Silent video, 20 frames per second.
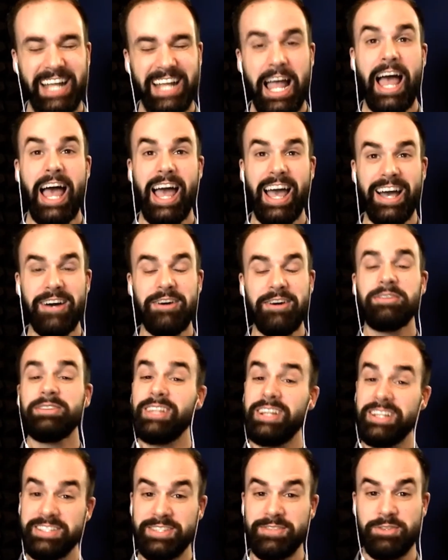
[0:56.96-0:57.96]
How
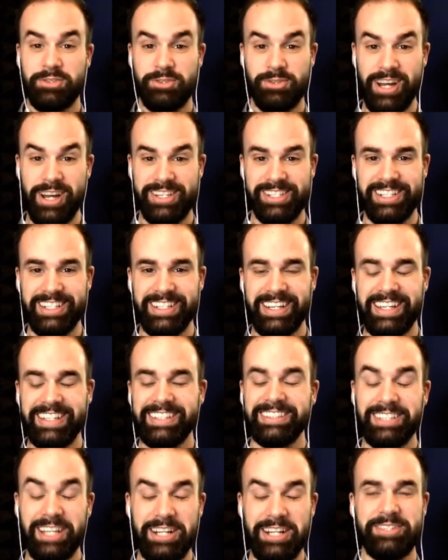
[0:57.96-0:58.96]
lots of stretching
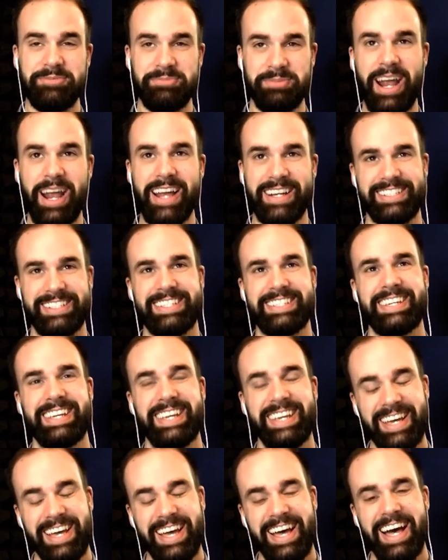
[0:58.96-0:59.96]
and lots of practice.
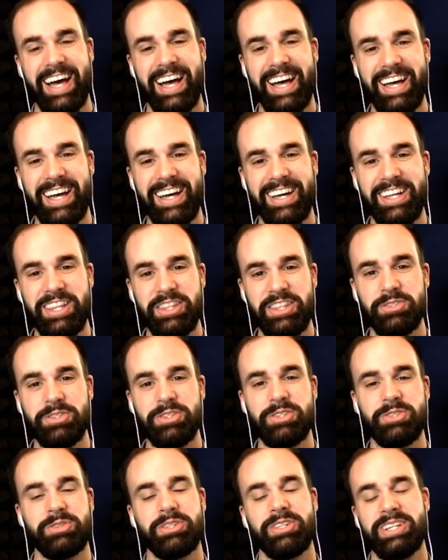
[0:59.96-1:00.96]

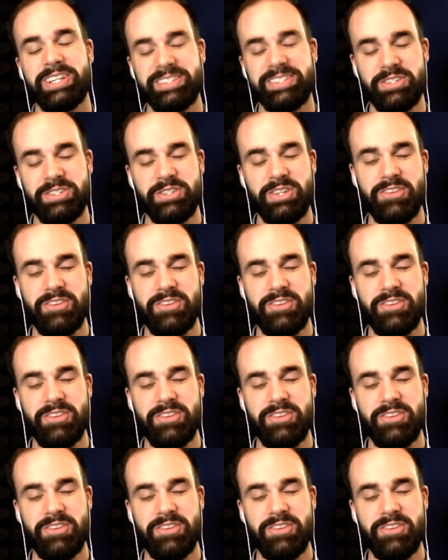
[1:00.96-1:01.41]
The real answer is